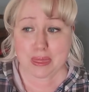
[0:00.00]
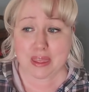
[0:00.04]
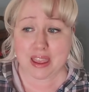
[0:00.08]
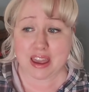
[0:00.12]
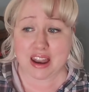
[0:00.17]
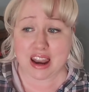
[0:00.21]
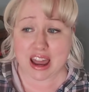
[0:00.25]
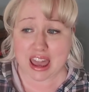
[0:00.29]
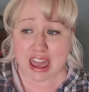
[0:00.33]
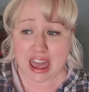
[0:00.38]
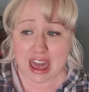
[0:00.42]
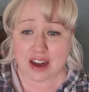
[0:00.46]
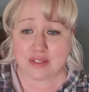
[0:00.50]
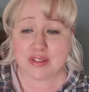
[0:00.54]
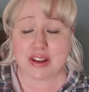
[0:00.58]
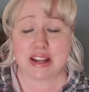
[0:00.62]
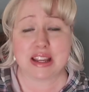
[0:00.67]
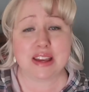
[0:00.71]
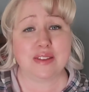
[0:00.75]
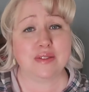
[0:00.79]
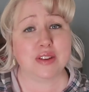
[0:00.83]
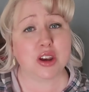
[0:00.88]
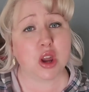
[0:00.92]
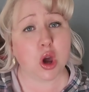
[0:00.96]
and I
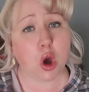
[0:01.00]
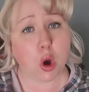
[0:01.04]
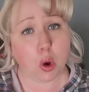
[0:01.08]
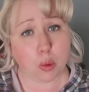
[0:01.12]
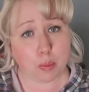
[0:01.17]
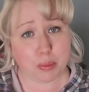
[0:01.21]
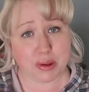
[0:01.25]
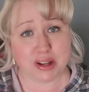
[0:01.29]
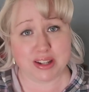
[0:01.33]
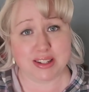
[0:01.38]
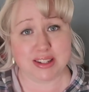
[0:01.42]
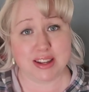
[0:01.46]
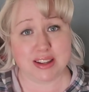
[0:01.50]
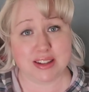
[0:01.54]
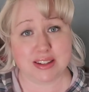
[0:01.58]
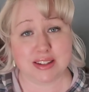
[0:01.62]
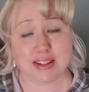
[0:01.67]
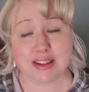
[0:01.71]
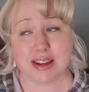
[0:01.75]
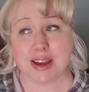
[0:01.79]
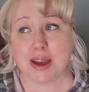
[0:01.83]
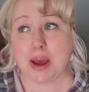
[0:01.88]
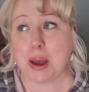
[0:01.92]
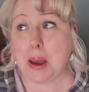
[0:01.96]
haven't even opened
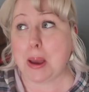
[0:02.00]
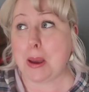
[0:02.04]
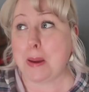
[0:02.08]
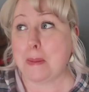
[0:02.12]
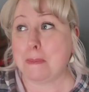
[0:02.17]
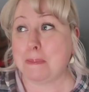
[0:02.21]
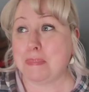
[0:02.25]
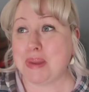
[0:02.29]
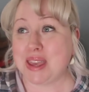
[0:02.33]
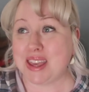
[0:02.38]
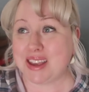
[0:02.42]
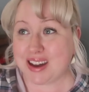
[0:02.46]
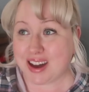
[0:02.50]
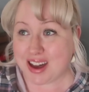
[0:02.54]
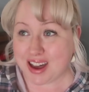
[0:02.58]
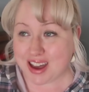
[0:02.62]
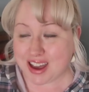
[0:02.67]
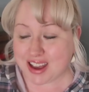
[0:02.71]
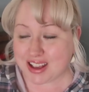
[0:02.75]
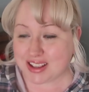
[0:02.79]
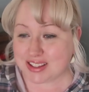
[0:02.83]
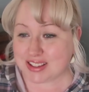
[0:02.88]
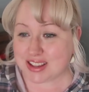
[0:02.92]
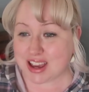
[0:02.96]
it
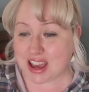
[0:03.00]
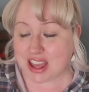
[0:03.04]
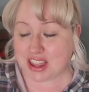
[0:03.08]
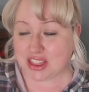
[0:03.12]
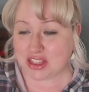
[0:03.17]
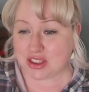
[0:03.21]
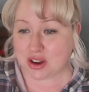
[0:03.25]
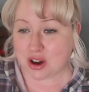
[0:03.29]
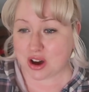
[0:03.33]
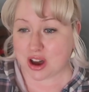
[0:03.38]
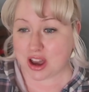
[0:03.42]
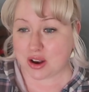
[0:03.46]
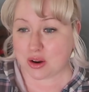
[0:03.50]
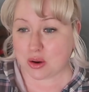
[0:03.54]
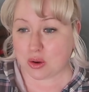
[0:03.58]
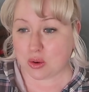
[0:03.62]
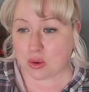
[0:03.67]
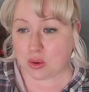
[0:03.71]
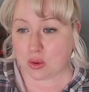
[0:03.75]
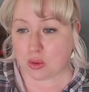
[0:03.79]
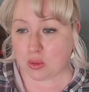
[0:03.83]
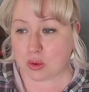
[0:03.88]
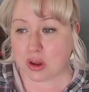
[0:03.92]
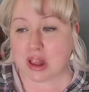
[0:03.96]
because I thought,
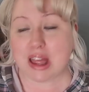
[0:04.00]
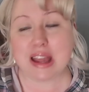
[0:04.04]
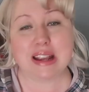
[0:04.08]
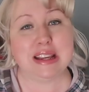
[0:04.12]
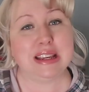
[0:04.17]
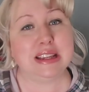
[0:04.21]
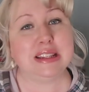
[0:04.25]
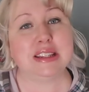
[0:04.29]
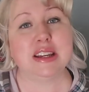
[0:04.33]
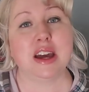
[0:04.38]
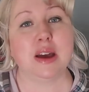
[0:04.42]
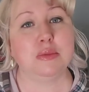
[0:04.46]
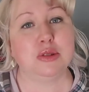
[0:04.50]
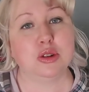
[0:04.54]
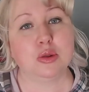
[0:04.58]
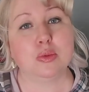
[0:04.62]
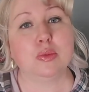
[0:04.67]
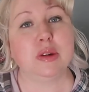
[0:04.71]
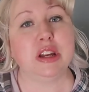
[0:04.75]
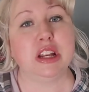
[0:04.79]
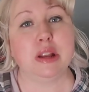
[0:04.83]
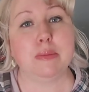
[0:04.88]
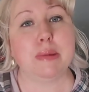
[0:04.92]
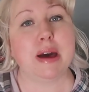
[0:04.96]
well, I need time to
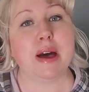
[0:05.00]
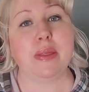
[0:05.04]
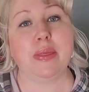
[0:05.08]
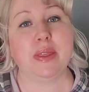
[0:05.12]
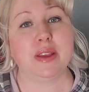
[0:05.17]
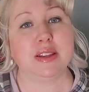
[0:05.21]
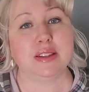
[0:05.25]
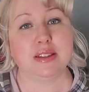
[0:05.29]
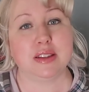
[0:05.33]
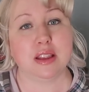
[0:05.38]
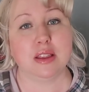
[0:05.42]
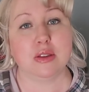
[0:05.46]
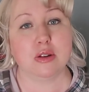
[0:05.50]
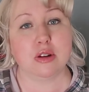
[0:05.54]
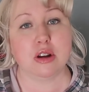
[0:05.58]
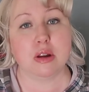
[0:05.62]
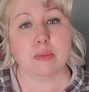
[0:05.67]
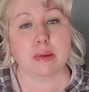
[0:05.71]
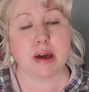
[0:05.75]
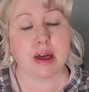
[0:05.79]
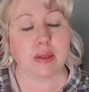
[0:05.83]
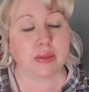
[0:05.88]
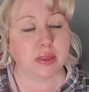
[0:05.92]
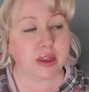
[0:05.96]
read about this and learn
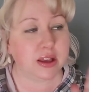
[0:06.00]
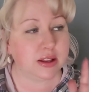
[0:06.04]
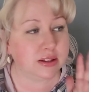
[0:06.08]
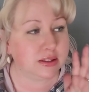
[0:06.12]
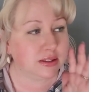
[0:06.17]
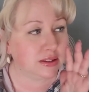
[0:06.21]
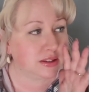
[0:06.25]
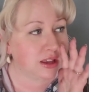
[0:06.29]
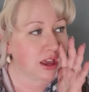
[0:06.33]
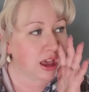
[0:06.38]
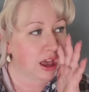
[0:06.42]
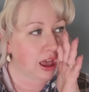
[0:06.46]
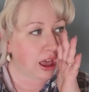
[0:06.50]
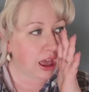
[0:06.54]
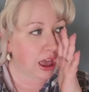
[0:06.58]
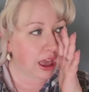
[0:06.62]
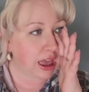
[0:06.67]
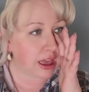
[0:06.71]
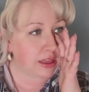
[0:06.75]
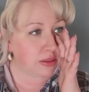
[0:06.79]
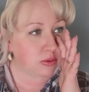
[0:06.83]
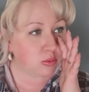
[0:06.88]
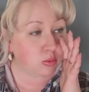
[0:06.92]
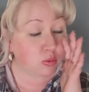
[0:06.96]
about this.
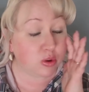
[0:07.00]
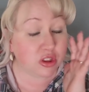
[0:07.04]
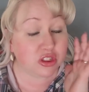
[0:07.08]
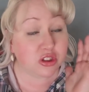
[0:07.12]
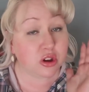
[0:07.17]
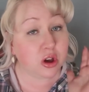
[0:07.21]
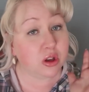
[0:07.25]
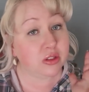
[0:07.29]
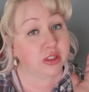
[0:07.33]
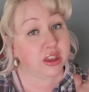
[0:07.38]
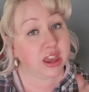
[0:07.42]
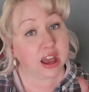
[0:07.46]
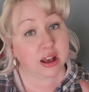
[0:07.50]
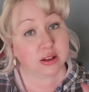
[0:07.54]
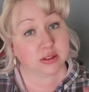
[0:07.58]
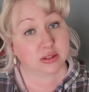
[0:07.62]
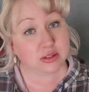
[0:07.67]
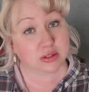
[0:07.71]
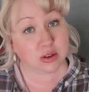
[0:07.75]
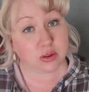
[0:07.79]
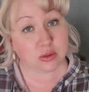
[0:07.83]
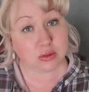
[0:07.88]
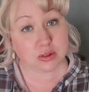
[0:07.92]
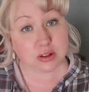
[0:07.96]
And with all the
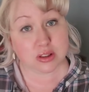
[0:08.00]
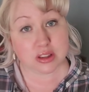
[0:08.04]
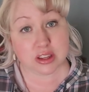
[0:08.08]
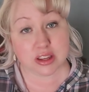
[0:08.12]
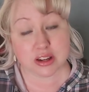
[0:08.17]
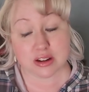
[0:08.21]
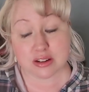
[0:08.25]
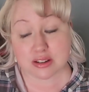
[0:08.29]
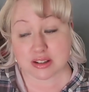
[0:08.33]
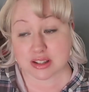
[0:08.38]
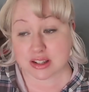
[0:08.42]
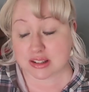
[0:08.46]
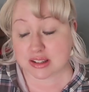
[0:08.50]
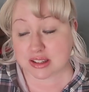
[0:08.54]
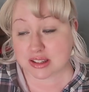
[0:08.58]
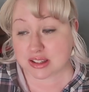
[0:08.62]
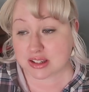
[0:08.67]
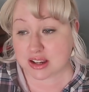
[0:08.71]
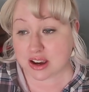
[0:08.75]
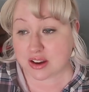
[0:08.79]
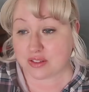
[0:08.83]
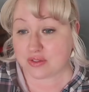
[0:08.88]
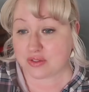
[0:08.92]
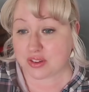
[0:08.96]
household cleaners and
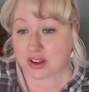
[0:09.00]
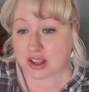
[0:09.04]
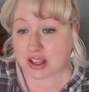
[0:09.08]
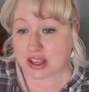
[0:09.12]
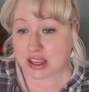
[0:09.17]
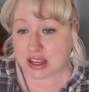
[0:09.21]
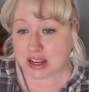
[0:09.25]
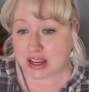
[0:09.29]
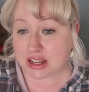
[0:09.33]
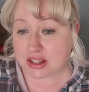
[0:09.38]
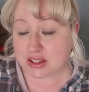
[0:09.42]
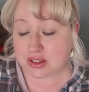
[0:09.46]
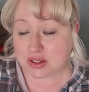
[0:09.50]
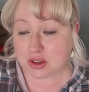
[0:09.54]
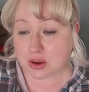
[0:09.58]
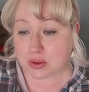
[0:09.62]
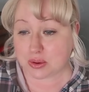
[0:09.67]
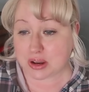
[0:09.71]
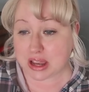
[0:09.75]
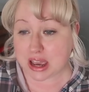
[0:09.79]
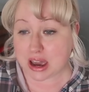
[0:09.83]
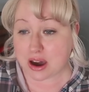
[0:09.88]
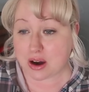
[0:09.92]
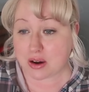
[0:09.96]
stuff getting
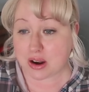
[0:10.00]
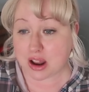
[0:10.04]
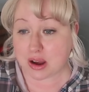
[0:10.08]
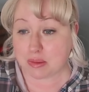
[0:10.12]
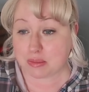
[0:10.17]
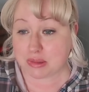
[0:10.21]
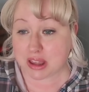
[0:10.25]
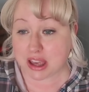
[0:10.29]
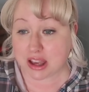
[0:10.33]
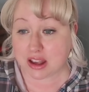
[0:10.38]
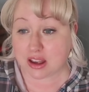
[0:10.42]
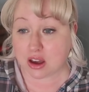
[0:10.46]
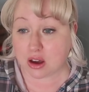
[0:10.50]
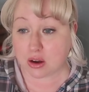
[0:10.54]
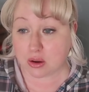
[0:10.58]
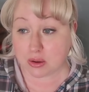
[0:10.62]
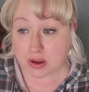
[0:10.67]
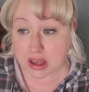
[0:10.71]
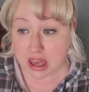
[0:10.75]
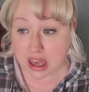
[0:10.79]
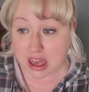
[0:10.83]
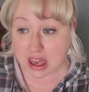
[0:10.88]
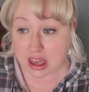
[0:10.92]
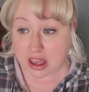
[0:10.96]
sold out, I'm like,
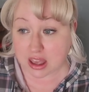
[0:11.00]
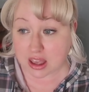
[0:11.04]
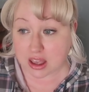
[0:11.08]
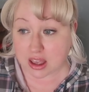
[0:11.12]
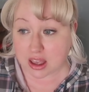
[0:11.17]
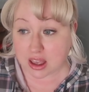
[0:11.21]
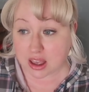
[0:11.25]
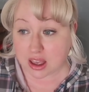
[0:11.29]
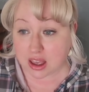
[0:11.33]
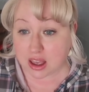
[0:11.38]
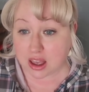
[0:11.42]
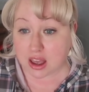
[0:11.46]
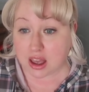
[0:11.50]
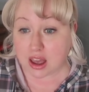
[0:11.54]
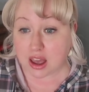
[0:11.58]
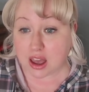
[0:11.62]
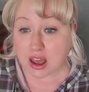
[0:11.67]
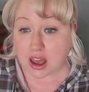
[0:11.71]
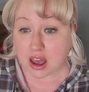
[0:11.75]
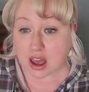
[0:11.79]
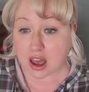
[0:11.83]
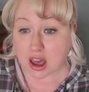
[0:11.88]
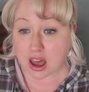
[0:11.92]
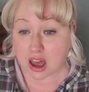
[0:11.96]
okay,
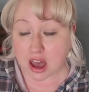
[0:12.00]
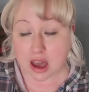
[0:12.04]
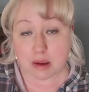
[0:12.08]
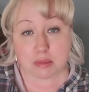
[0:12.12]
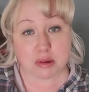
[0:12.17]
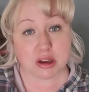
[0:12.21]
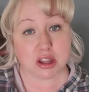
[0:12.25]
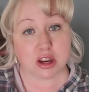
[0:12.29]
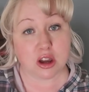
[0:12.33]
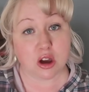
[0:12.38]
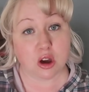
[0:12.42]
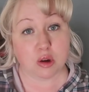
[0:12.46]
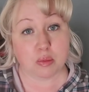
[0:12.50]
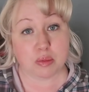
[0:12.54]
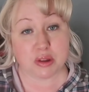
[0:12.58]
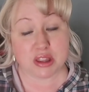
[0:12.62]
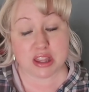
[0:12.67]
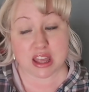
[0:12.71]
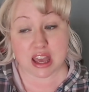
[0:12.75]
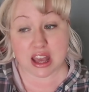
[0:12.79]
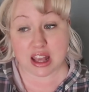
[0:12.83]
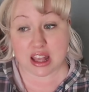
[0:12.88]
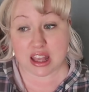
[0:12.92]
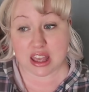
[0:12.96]
I'm gonna
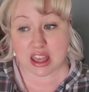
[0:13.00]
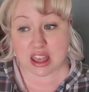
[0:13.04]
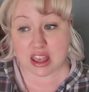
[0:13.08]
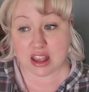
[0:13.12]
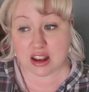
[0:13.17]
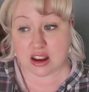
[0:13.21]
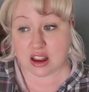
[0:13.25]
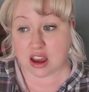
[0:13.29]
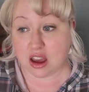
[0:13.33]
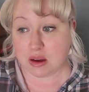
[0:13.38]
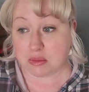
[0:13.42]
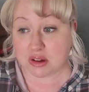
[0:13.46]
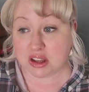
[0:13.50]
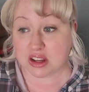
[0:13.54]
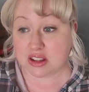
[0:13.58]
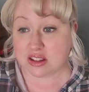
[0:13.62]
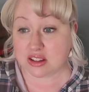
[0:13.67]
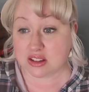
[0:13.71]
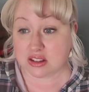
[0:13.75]
open that kit. I'm gonna